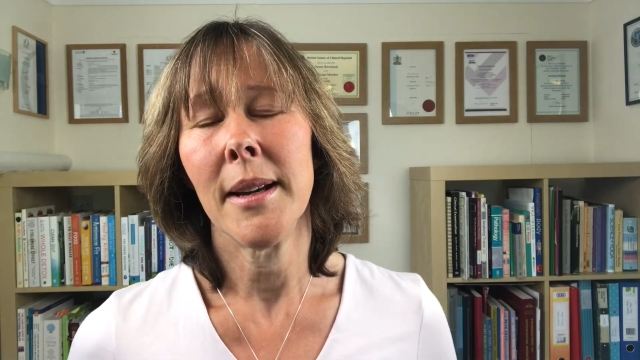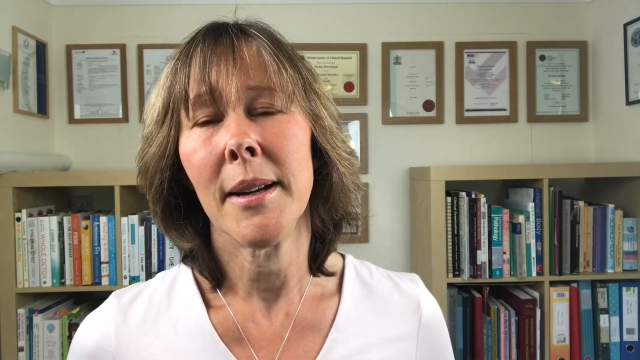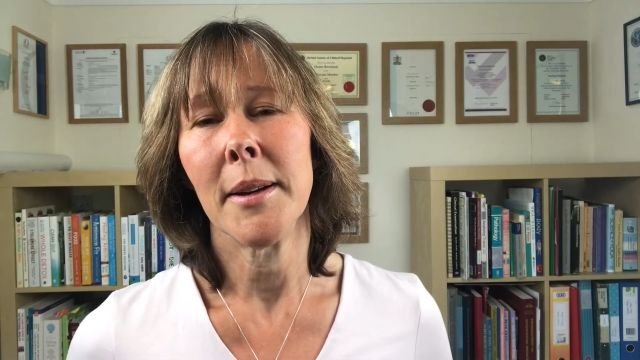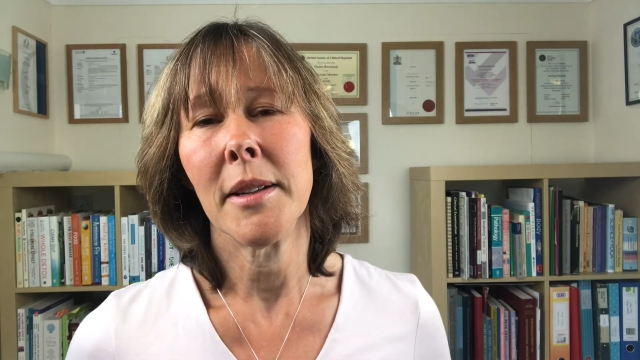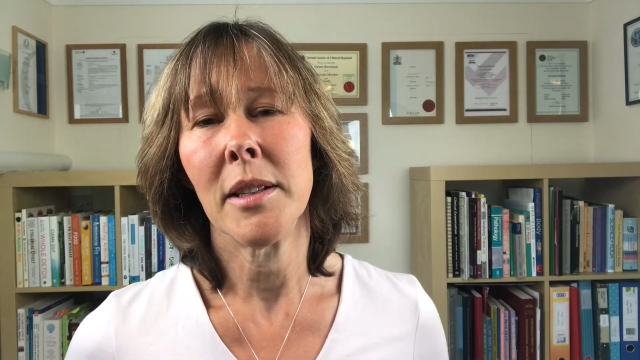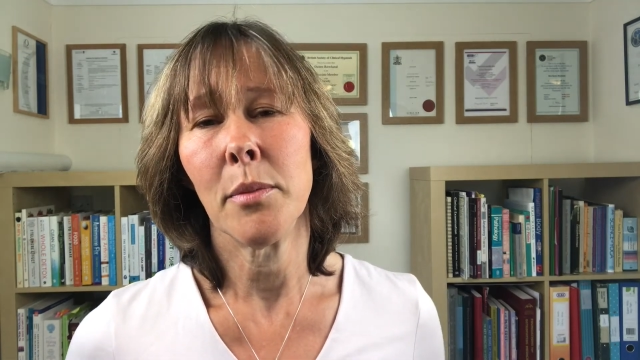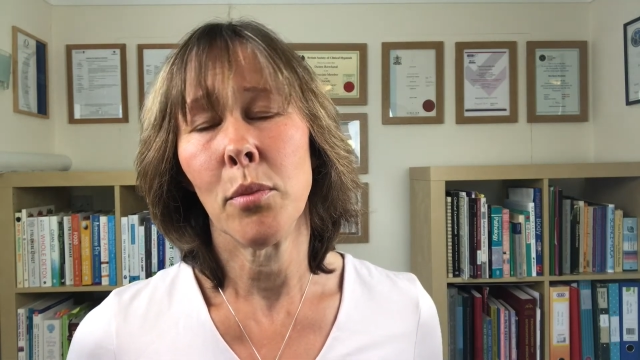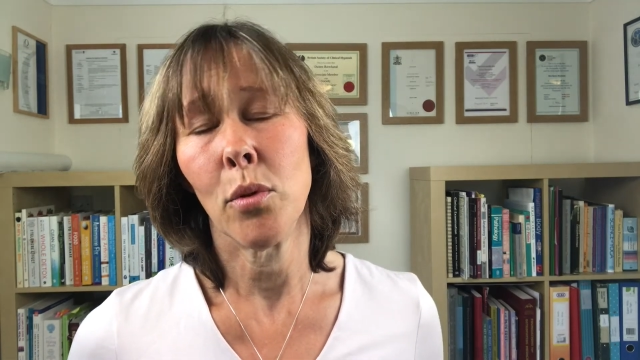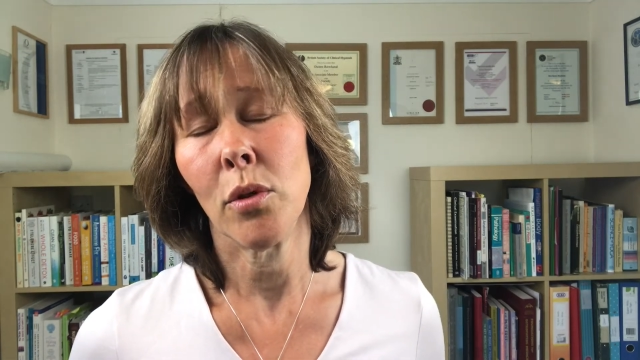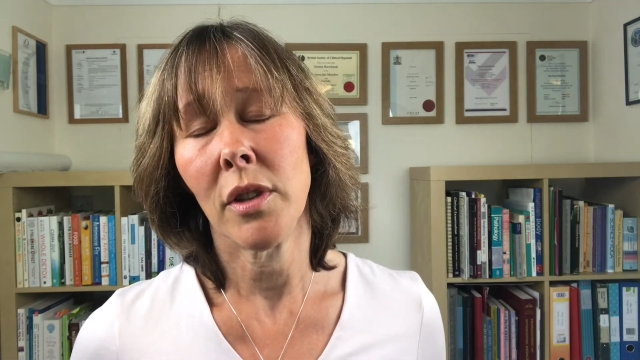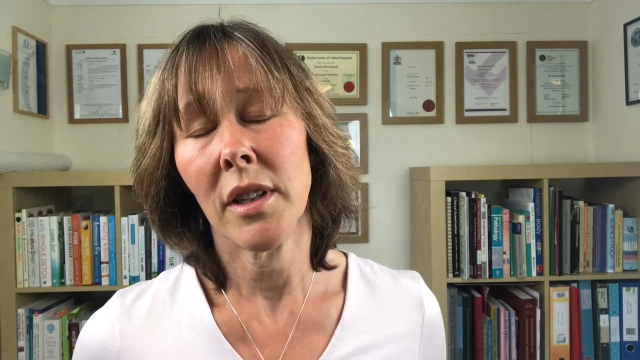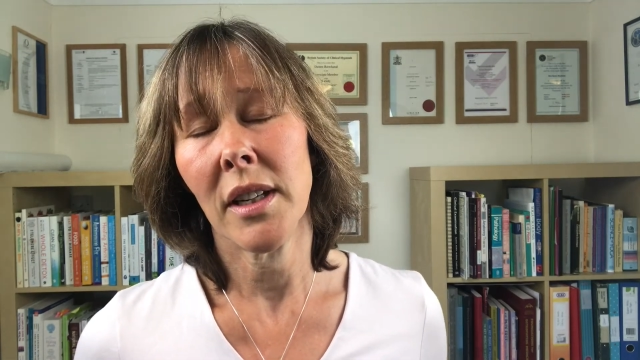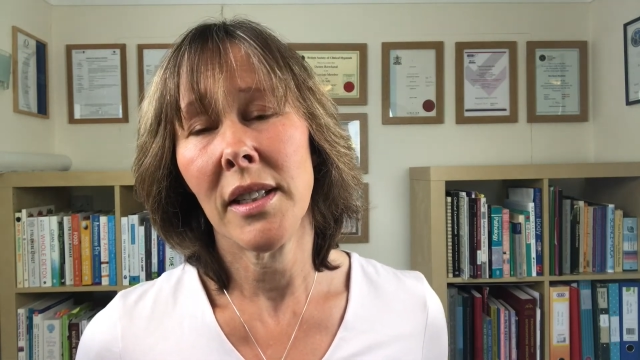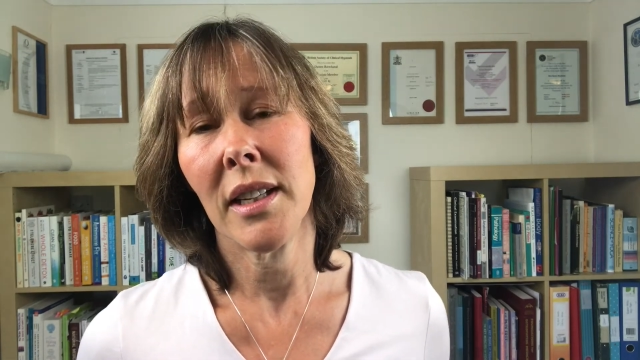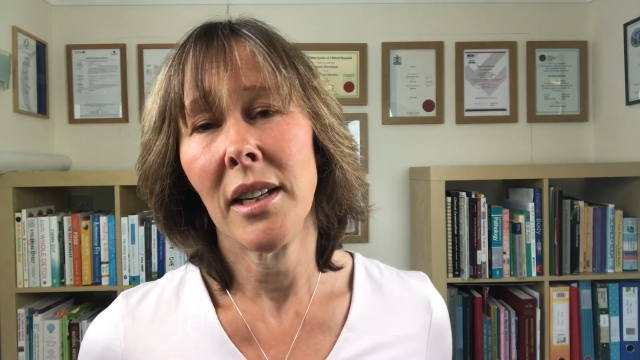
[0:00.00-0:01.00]
It's important
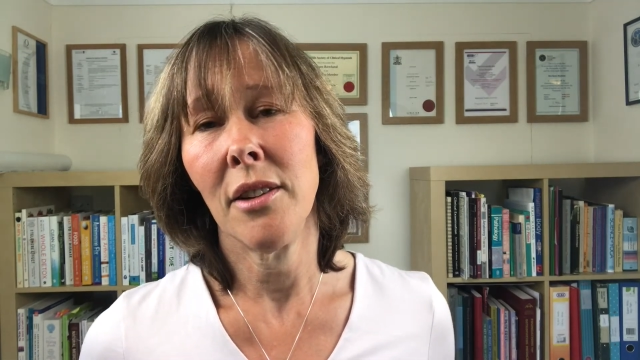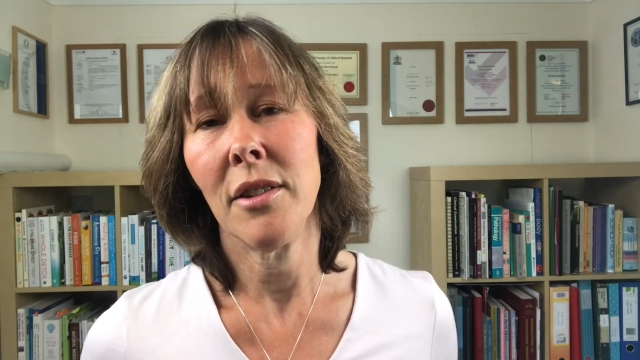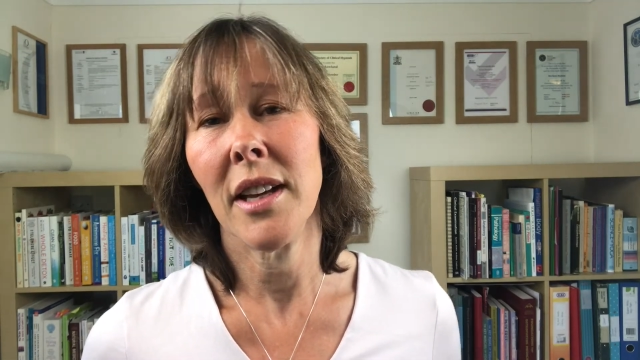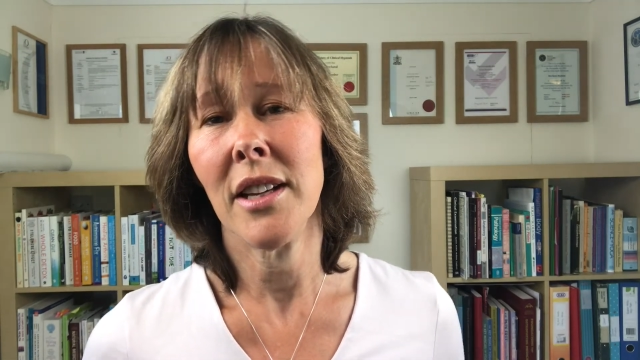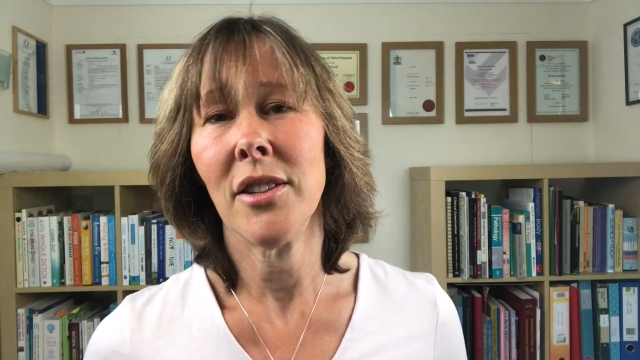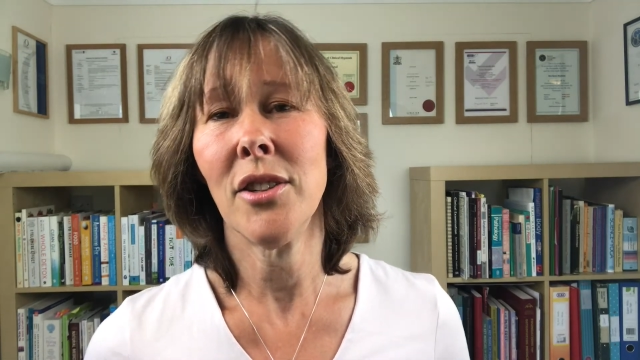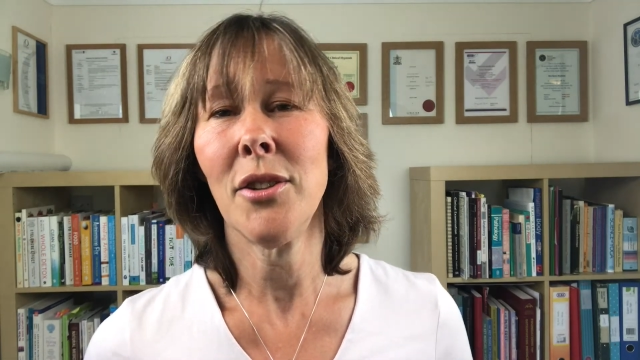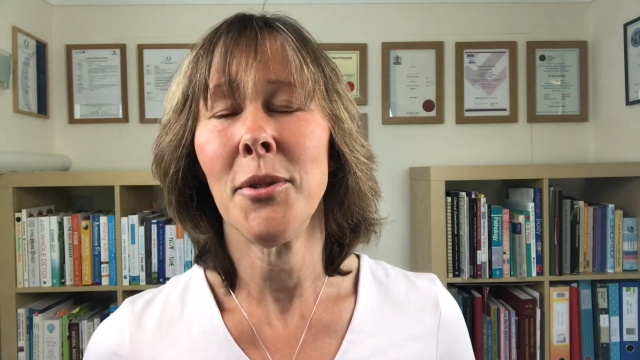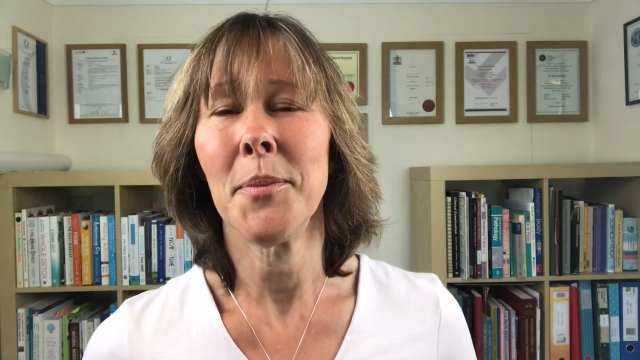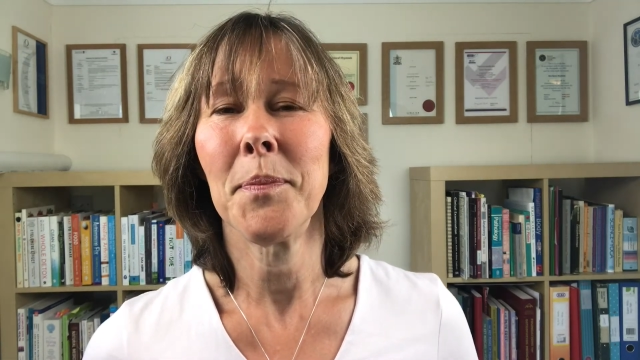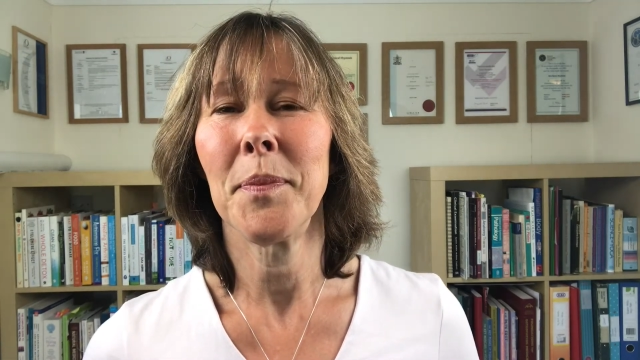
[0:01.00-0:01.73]
that I tell you that too,